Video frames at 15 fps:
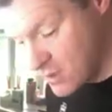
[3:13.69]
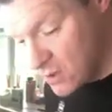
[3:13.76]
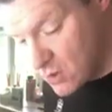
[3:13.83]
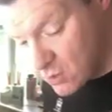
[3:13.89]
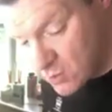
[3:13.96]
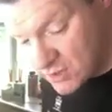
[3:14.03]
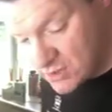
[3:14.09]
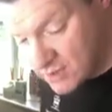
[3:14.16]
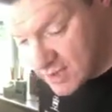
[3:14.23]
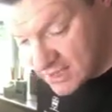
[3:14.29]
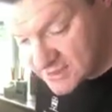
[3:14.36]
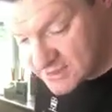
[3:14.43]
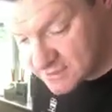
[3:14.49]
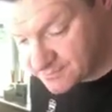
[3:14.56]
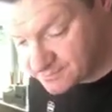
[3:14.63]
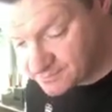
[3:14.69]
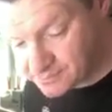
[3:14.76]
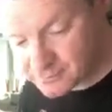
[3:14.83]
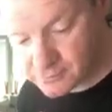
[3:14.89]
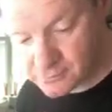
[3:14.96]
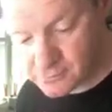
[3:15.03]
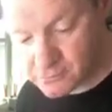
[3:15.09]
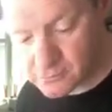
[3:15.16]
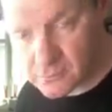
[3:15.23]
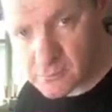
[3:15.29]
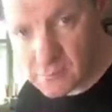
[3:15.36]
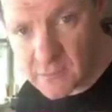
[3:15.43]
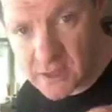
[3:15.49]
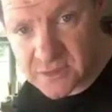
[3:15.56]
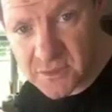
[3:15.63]
when you get
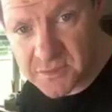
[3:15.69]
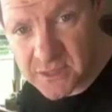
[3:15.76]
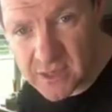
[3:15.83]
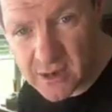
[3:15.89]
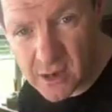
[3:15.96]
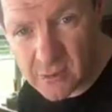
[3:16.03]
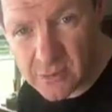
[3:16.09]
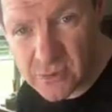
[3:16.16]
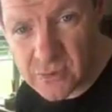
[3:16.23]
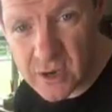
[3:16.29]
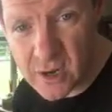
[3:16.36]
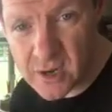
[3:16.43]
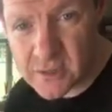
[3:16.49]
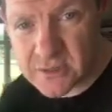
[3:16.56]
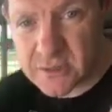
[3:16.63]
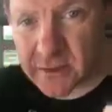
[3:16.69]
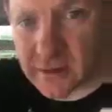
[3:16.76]
something like our brew card